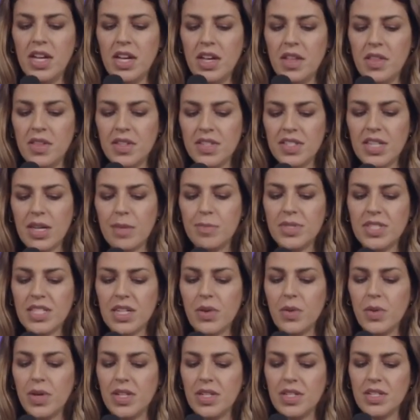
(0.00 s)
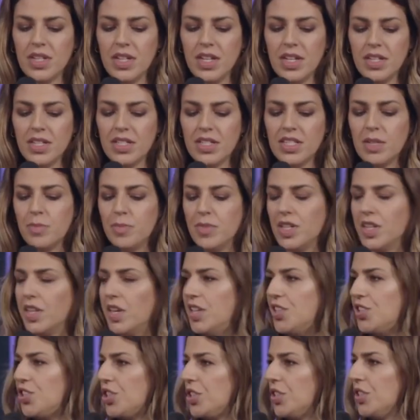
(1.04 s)
in the subsequent
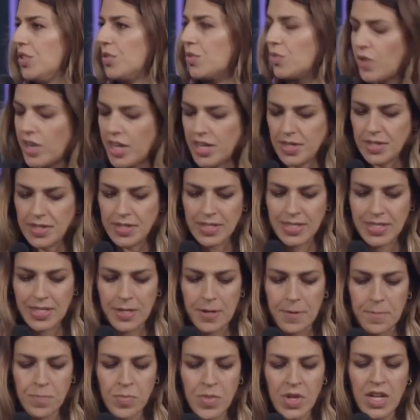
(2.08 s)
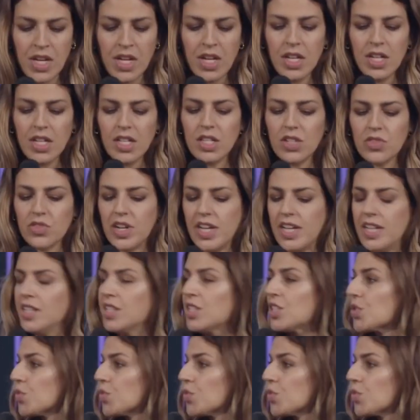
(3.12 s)
simulation runs. Lorenz